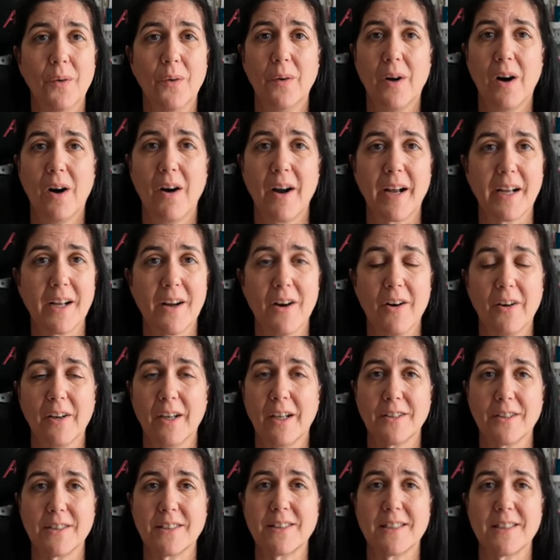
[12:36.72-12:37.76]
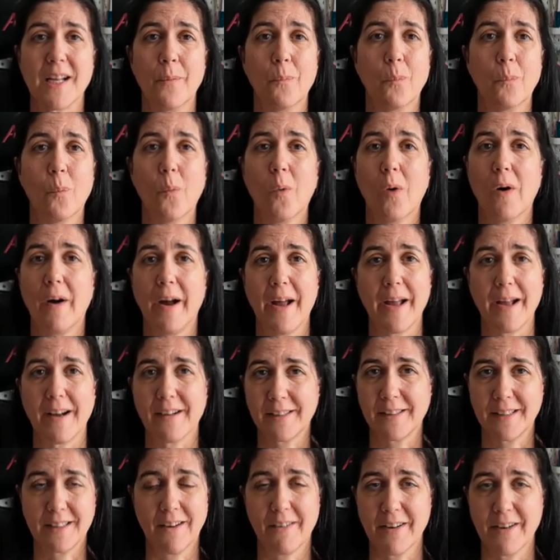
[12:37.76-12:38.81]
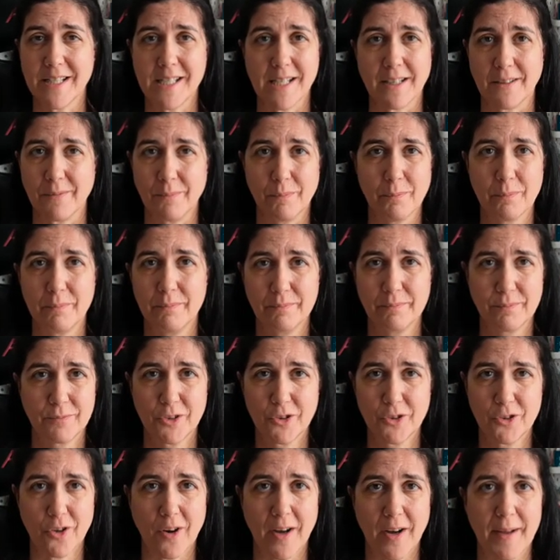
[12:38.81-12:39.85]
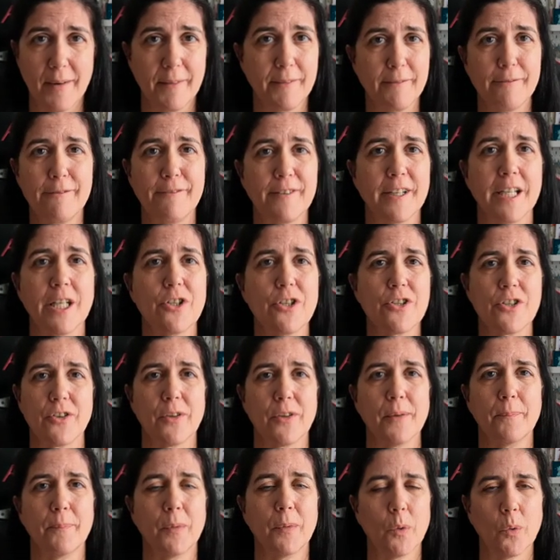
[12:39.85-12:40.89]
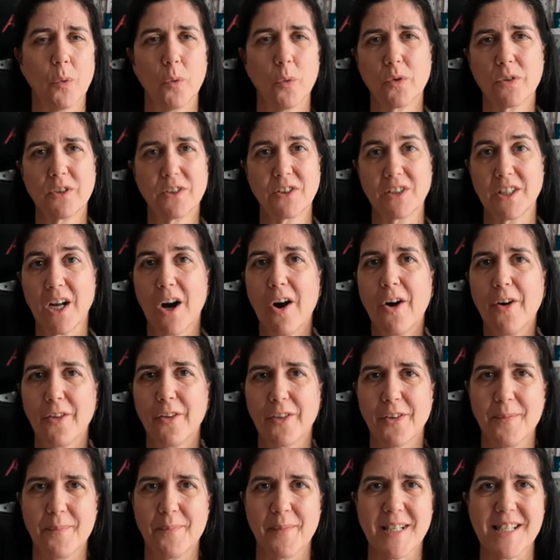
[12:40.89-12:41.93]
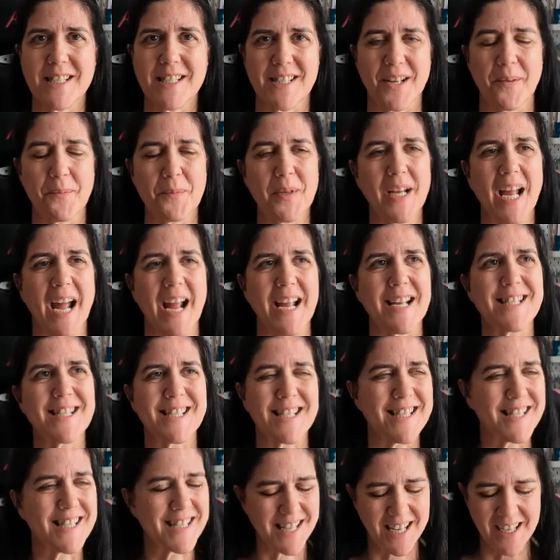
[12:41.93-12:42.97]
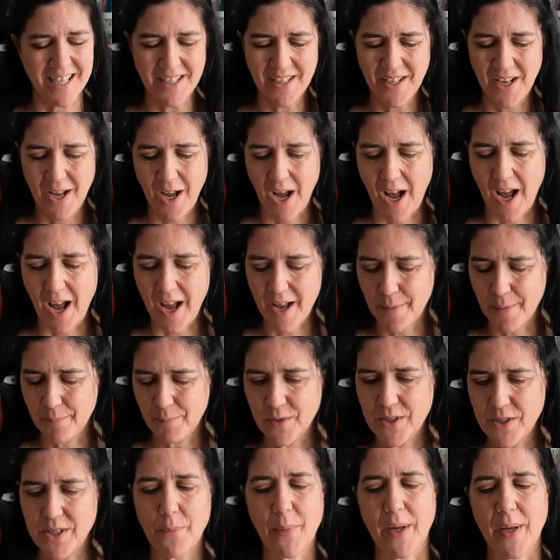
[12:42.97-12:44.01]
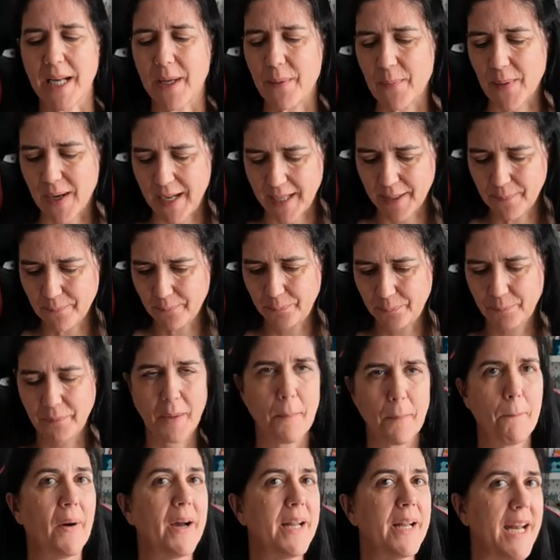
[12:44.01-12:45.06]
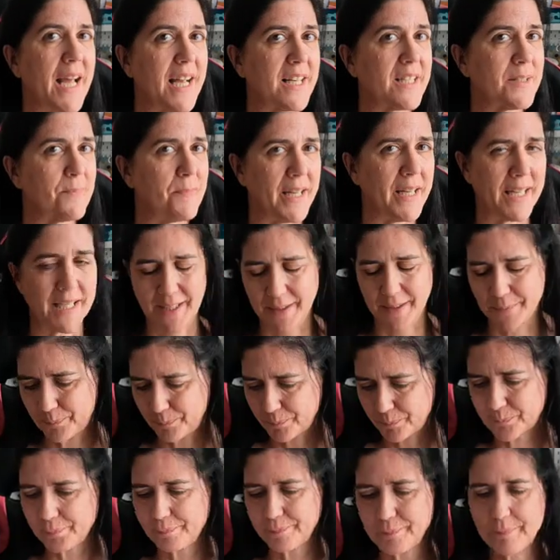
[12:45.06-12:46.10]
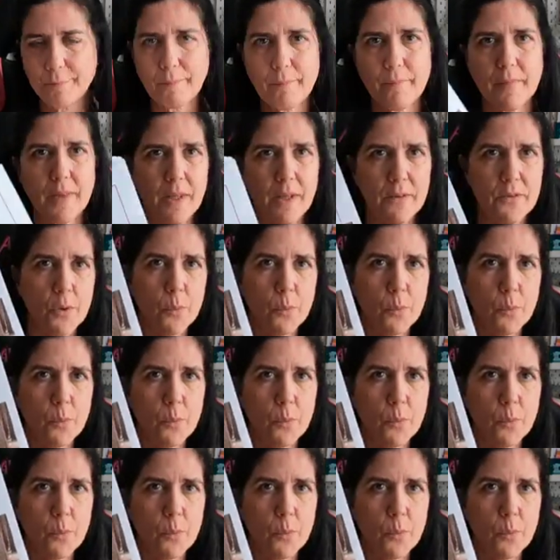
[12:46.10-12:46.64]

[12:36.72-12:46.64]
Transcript: I can't understand why I didn't try and finish them or start them in some cases. So anyway, my next make, the